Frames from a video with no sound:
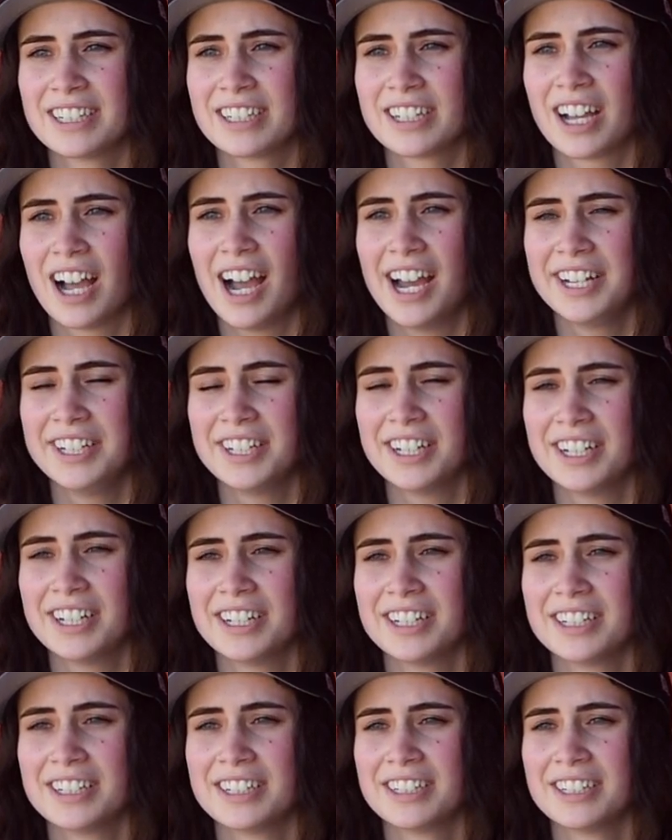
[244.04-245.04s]
kind
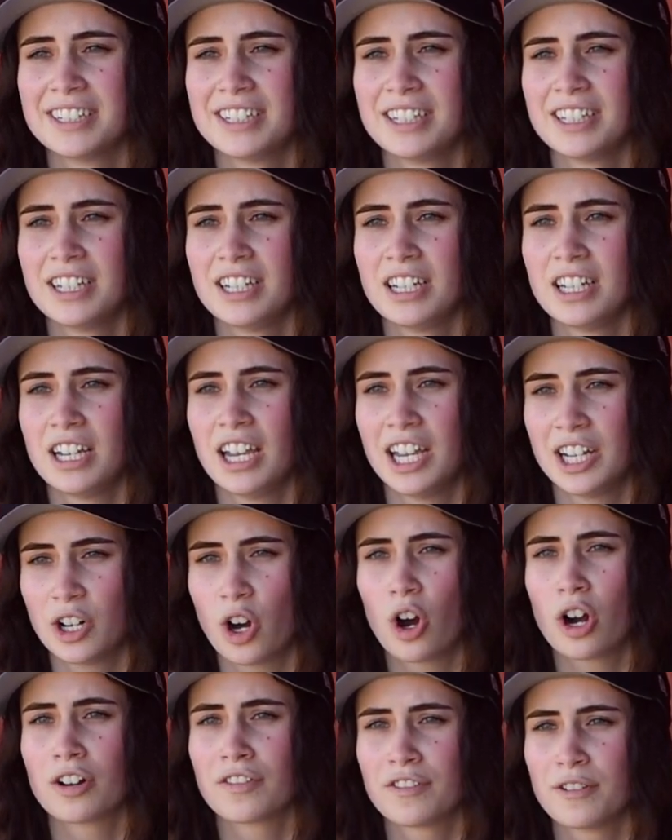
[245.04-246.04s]
of hit
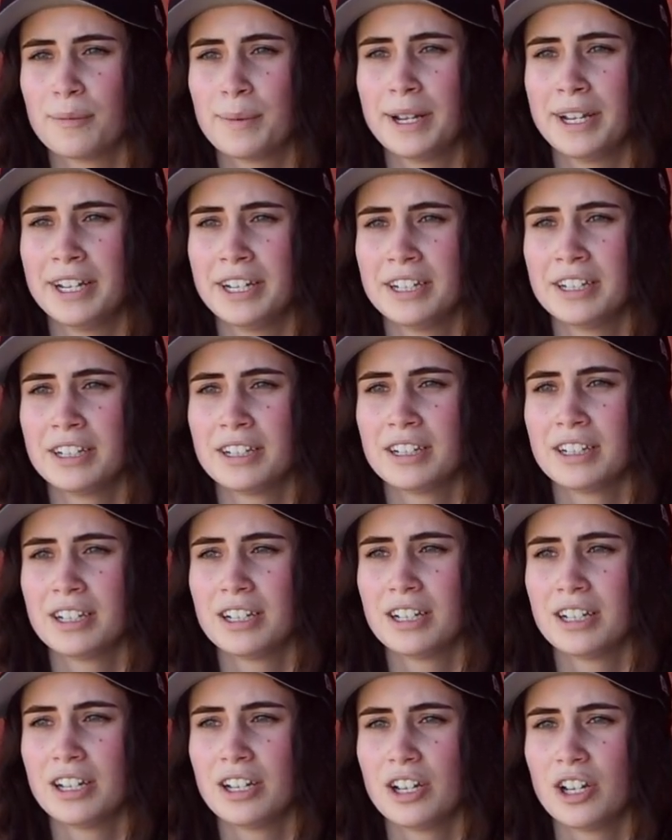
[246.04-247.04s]
hard for me,
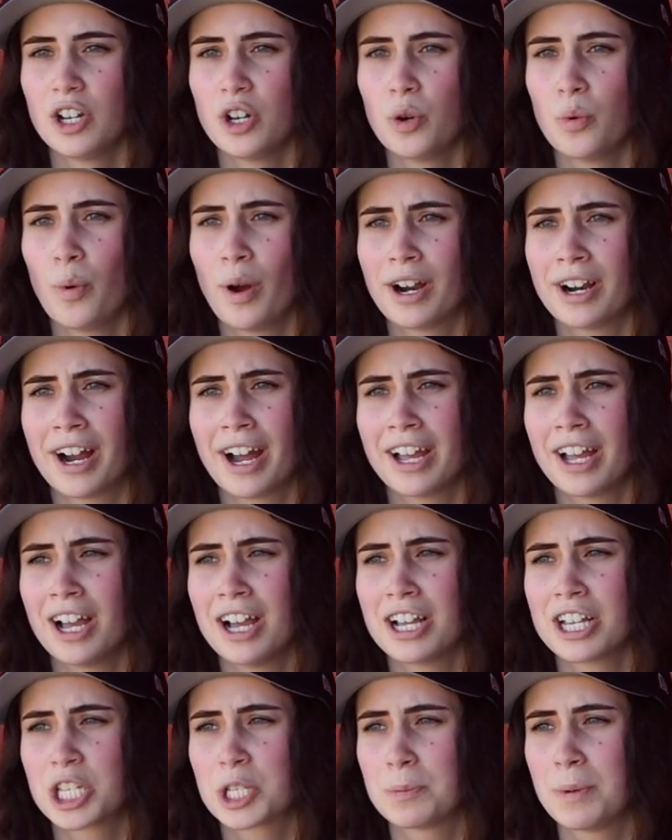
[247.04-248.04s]
where
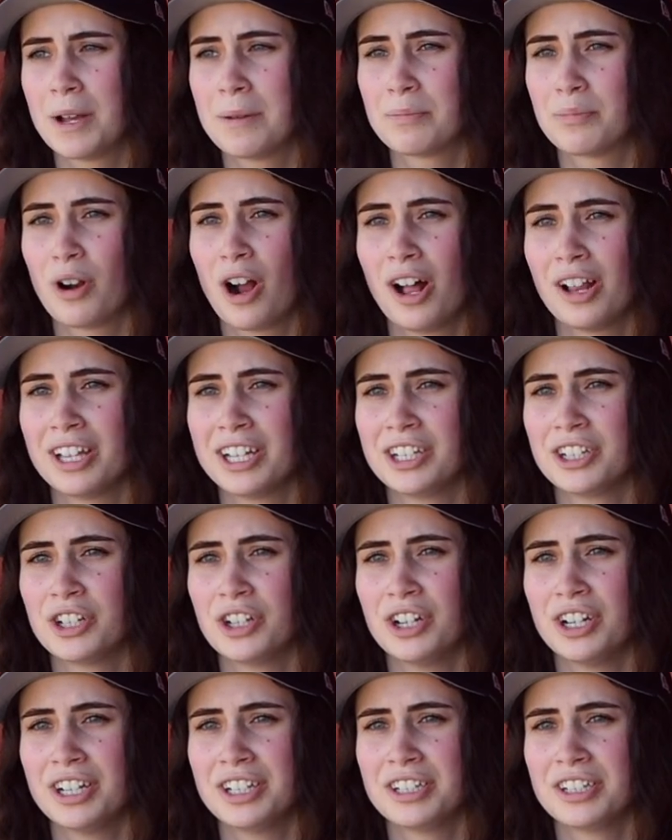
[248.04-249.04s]
I spent probably a
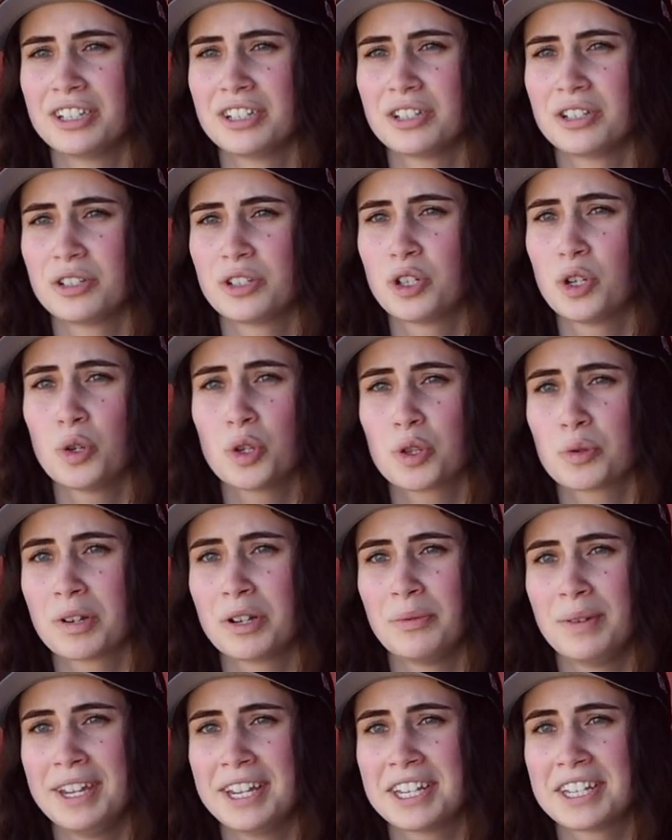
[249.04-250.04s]
good
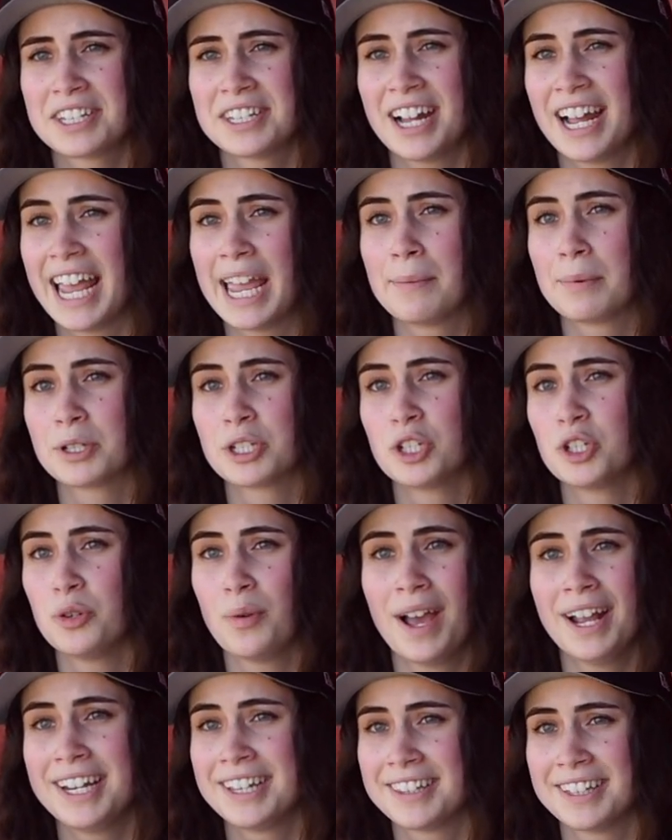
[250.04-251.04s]
2-3 weeks not able to do
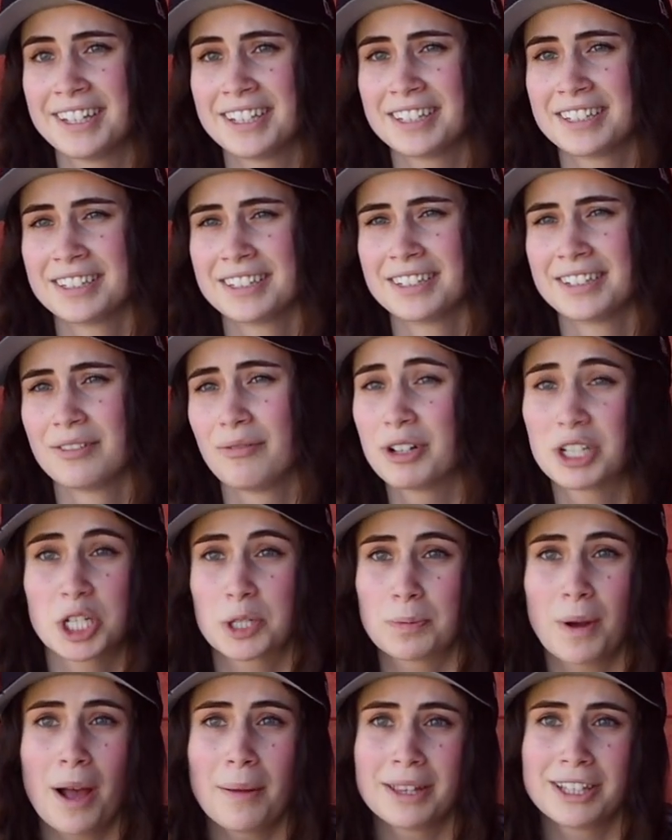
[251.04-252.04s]
anything, which is
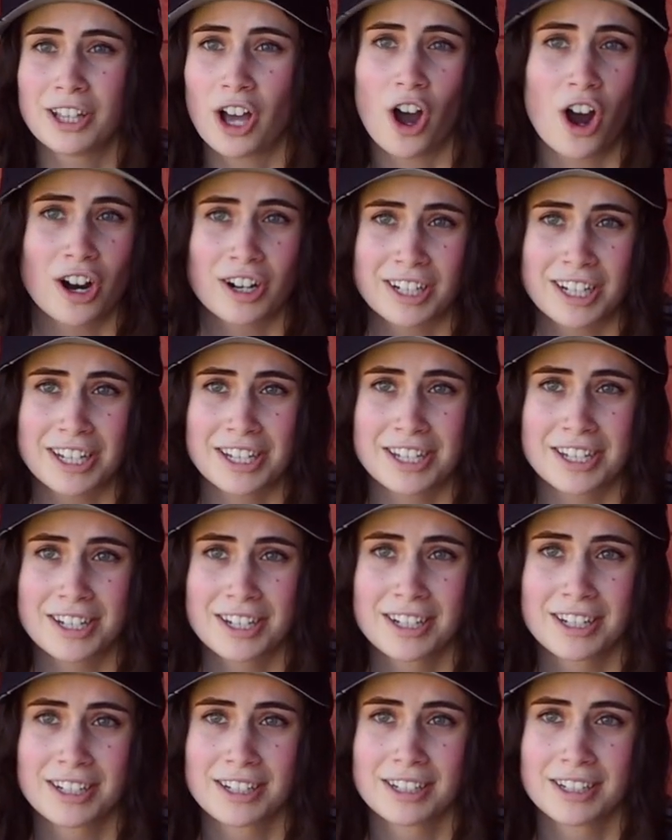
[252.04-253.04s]
probably the hardest.
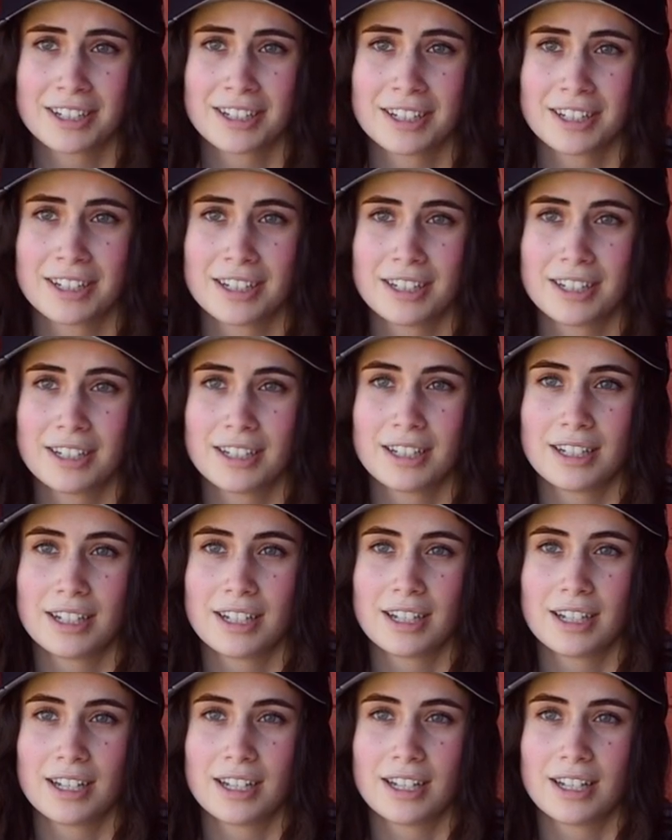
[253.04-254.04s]

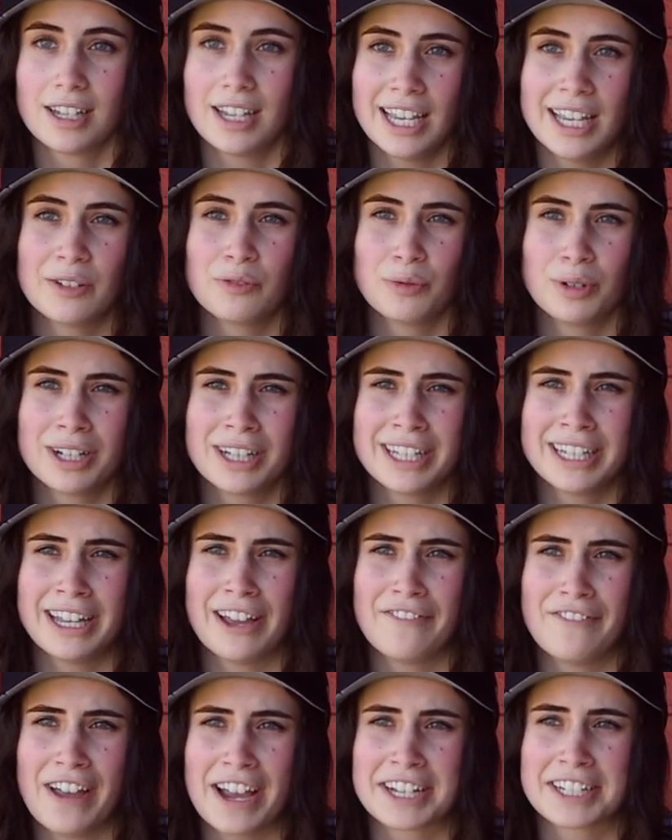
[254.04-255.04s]
It really
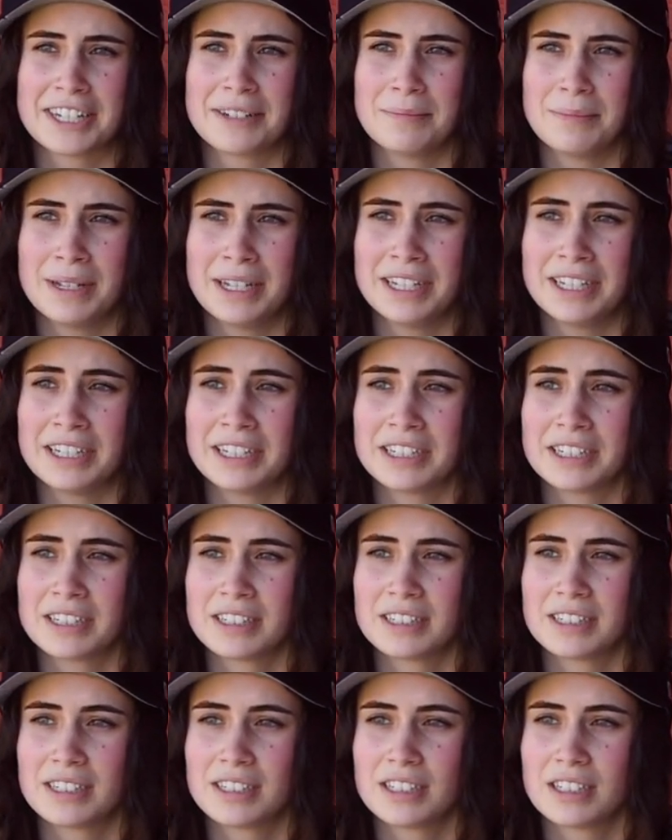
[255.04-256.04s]
affected me
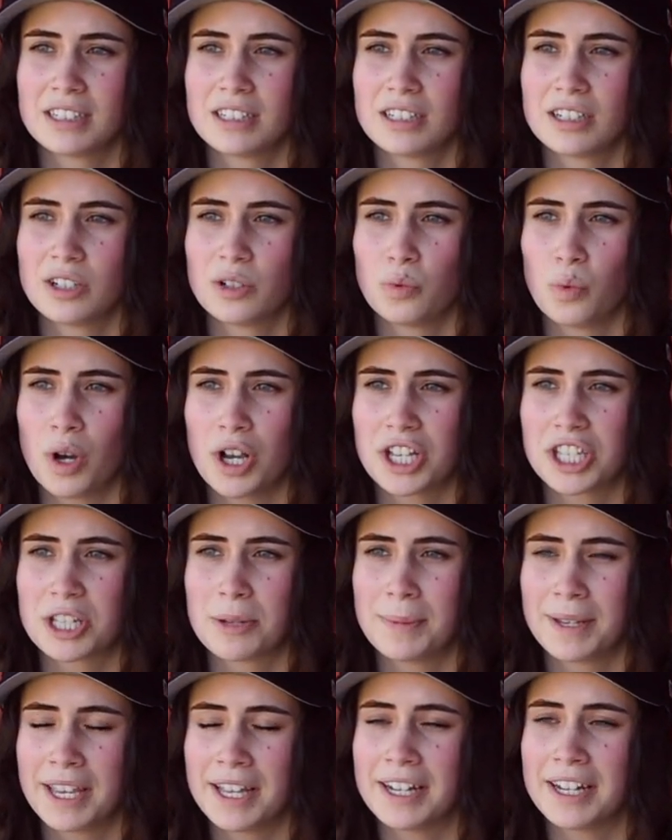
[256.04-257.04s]
was the
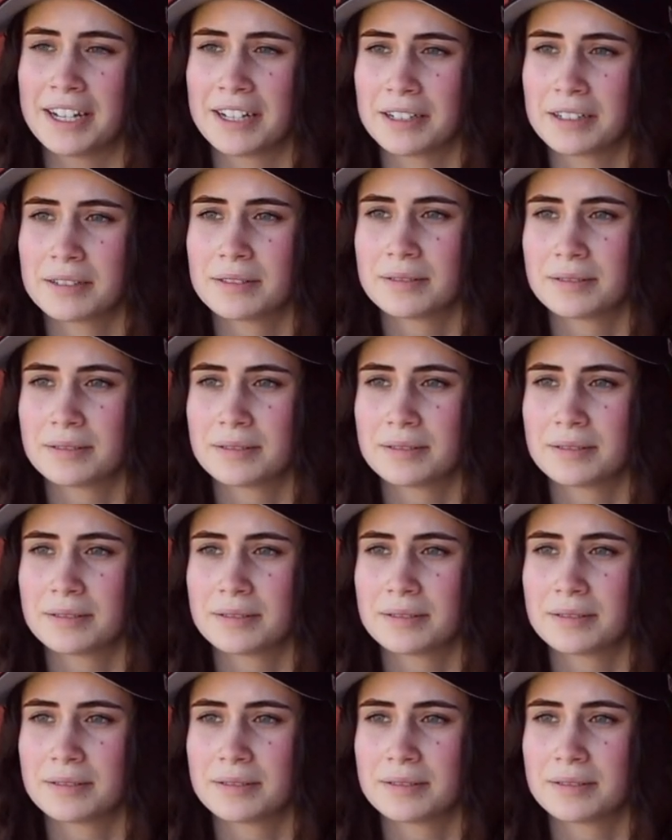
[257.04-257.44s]
beginning.